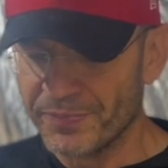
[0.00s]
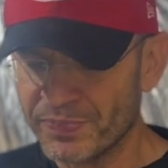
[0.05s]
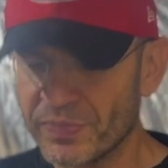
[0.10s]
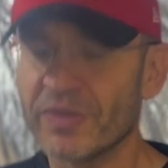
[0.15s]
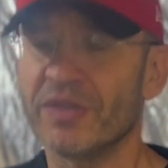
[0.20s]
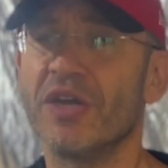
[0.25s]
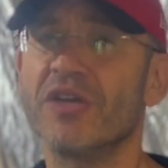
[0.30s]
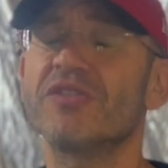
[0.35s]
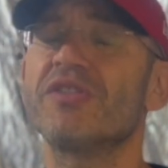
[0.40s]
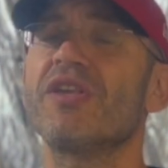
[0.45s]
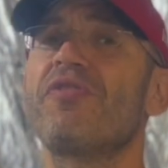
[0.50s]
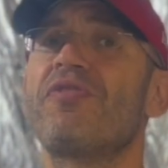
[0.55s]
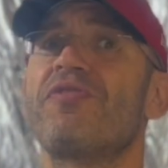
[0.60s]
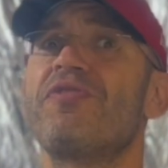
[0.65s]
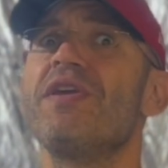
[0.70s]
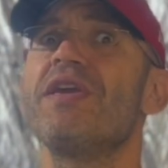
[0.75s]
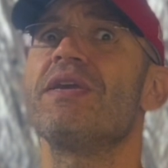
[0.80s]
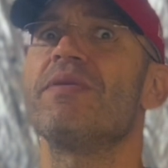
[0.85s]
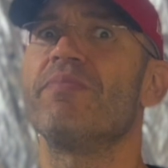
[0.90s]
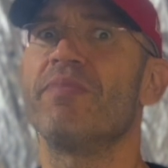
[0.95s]
There's a
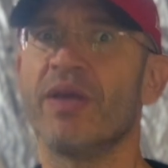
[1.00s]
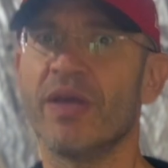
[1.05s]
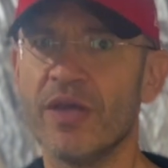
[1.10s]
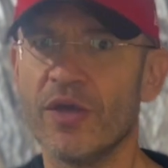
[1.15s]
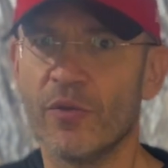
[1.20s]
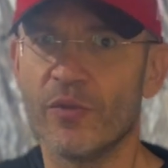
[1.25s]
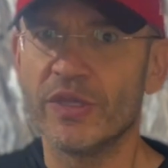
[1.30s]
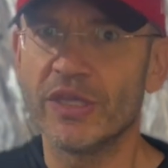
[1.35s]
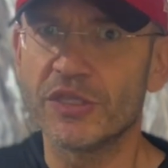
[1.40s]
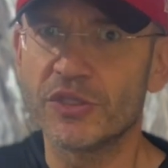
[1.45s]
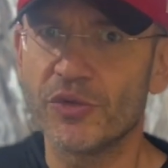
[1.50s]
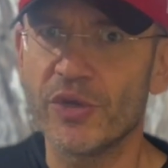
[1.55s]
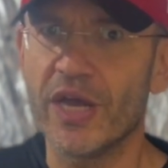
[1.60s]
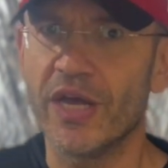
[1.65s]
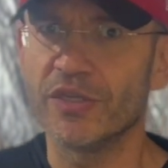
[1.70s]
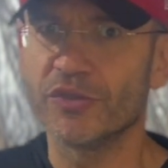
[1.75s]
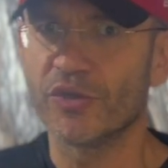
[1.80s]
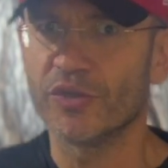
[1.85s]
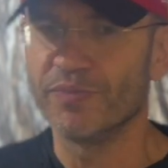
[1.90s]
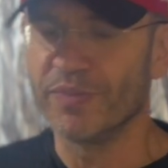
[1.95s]
theme with the
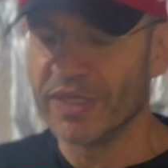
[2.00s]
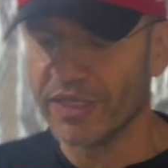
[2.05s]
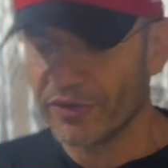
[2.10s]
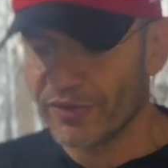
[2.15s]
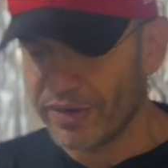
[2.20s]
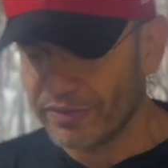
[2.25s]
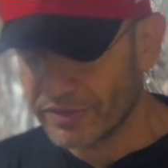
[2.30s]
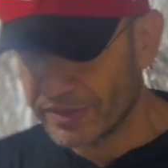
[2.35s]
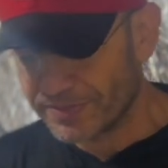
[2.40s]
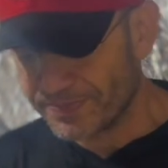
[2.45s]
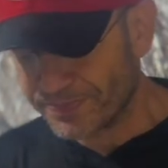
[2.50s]
300 milligrams.